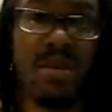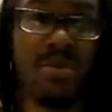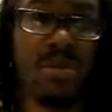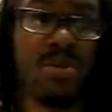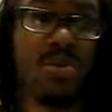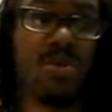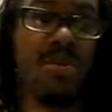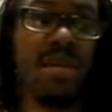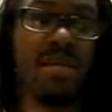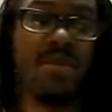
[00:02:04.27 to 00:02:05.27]
It was a cool
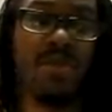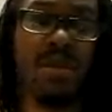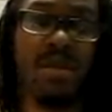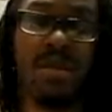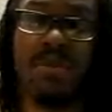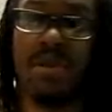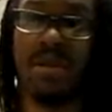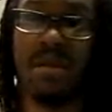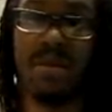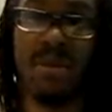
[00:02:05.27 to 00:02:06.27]
match, man.
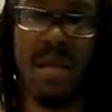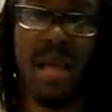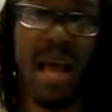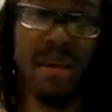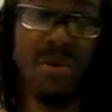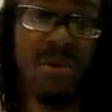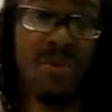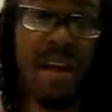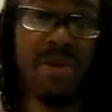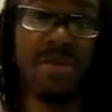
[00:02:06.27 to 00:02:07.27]
But I knew The
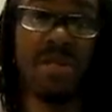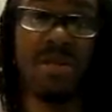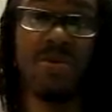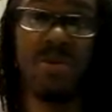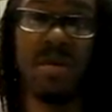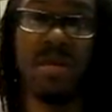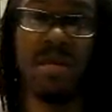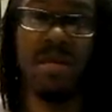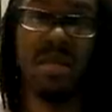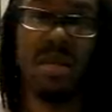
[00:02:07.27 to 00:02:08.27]
Rock was gonna
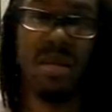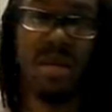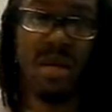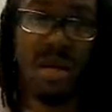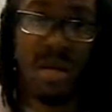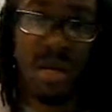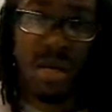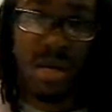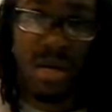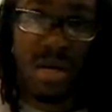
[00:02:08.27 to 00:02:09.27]
win.
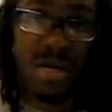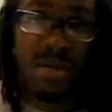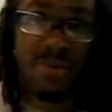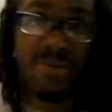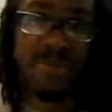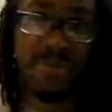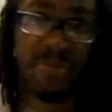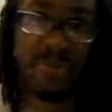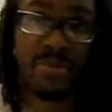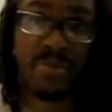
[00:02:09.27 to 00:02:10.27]

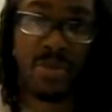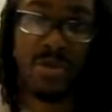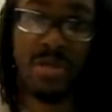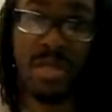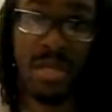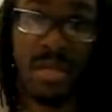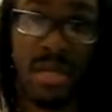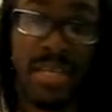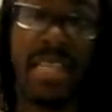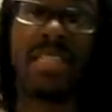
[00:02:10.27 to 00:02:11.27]
What did you say?
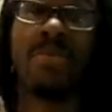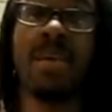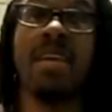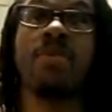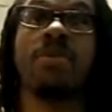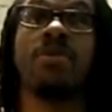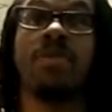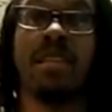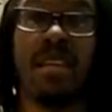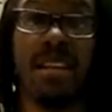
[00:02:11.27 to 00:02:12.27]
It doesn't matter what you
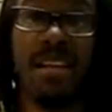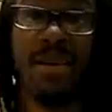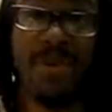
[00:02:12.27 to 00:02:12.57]
said.